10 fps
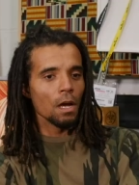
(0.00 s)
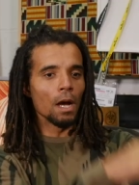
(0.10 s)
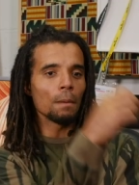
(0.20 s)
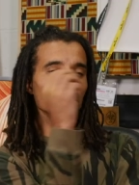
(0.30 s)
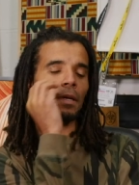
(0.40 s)

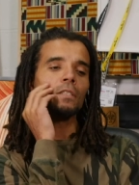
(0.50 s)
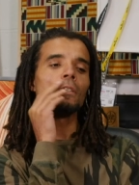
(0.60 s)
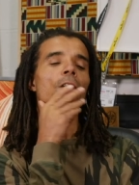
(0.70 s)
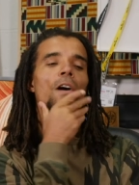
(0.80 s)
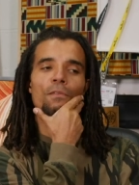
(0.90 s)
Um, because
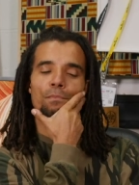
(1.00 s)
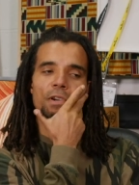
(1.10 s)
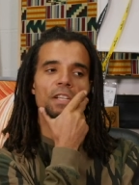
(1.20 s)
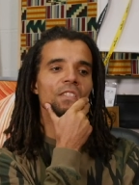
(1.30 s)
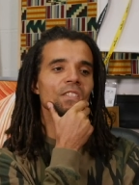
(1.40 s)
a lot of
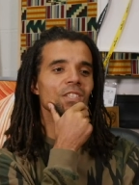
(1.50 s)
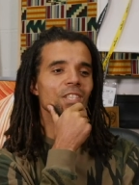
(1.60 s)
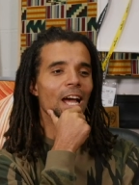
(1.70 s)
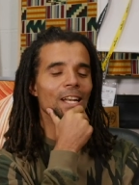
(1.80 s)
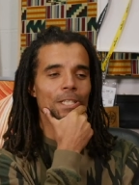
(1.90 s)
Britain's
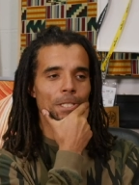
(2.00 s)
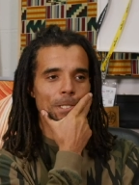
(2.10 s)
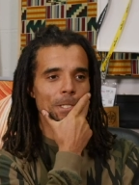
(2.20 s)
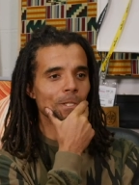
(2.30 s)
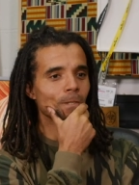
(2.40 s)

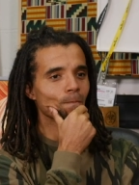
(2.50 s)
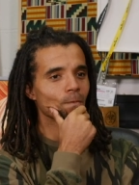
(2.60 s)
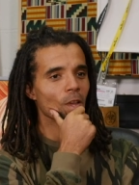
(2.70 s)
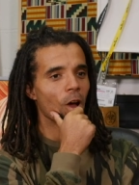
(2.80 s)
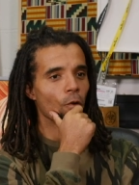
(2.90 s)
challenges
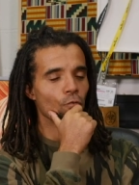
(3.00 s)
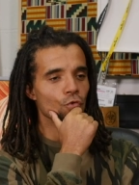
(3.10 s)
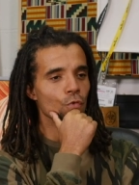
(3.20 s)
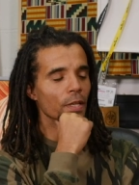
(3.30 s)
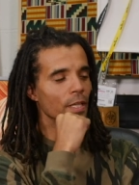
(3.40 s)
are
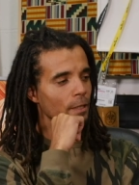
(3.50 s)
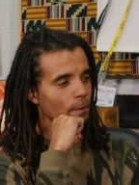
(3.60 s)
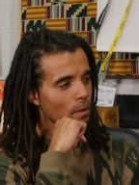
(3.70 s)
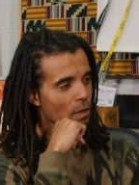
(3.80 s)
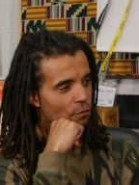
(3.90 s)
rooted
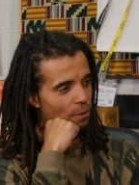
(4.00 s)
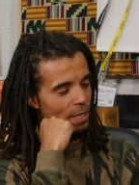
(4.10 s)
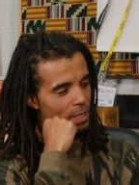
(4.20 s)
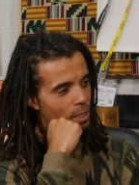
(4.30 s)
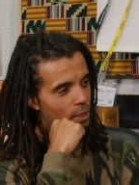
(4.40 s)
in a
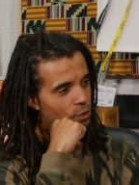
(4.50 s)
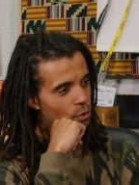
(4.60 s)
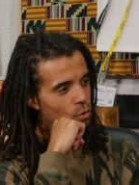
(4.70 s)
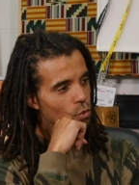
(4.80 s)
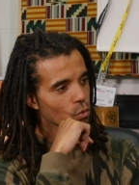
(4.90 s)
failure
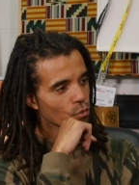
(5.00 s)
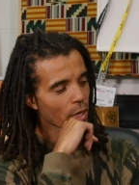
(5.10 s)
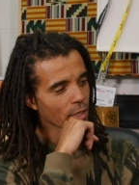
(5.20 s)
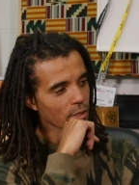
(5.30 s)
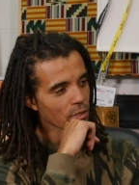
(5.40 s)
to
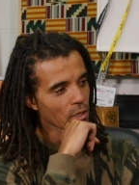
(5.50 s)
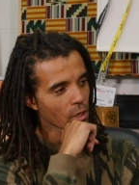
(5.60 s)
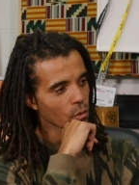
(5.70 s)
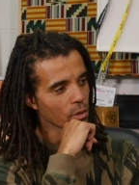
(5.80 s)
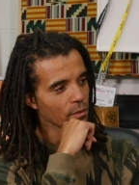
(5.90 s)

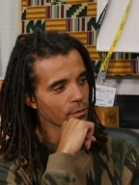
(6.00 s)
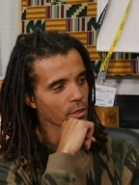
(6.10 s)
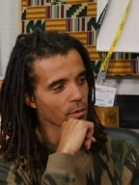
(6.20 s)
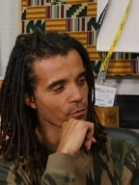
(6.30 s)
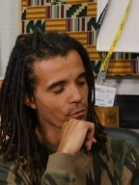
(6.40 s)
reconcile with,
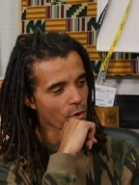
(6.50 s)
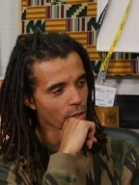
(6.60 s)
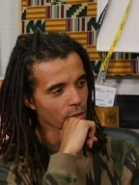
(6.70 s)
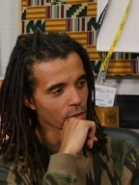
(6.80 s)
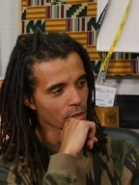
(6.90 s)

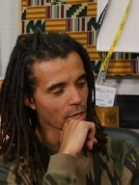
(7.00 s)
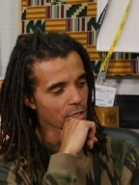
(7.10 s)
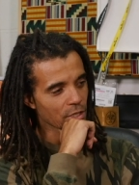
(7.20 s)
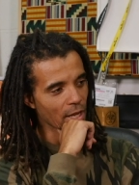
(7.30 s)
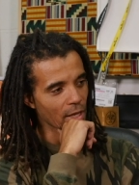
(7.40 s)
confront,
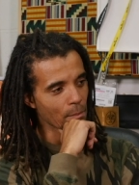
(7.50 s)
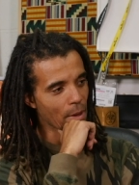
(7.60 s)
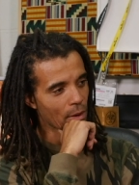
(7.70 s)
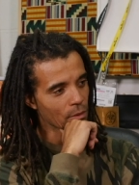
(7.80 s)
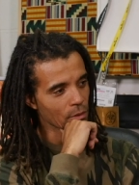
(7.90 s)
educate
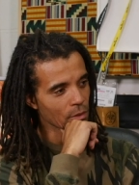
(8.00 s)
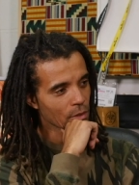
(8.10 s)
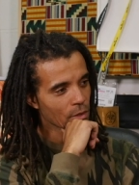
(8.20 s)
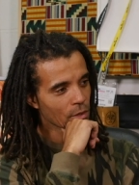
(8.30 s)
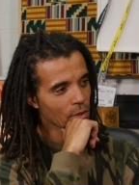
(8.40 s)
about
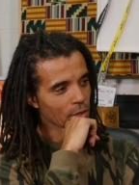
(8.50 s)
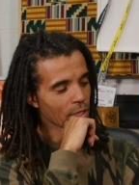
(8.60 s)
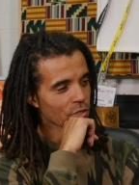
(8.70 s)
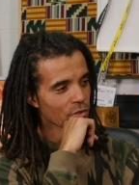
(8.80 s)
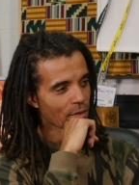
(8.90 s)
the
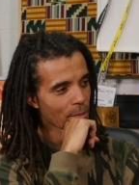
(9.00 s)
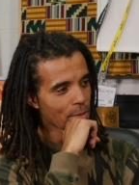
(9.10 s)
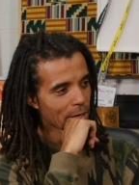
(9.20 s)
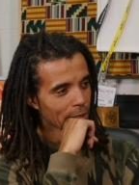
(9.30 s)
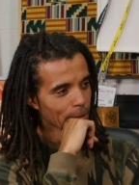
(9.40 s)
history of
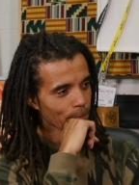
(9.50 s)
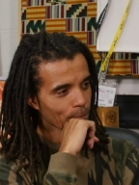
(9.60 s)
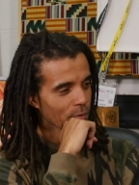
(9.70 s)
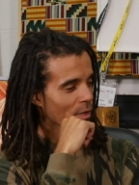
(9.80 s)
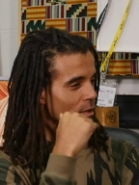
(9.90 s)
empire
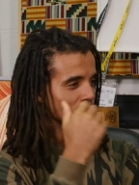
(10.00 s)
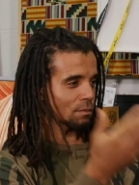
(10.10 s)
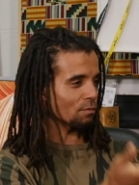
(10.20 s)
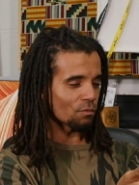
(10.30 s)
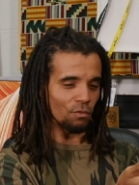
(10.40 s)

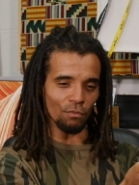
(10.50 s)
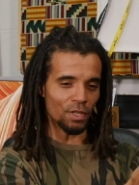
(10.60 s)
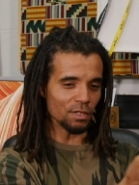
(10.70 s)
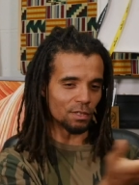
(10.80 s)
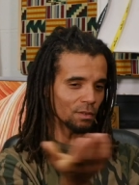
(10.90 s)
the,
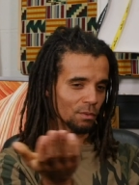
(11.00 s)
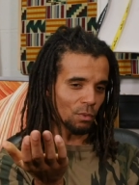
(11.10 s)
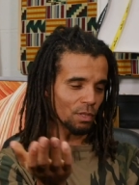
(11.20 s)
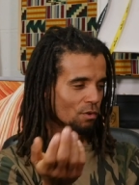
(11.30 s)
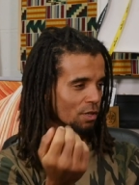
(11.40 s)
recent
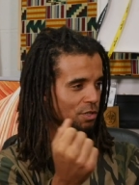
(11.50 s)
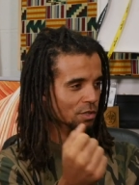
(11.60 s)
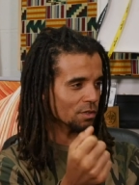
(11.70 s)
Windrush,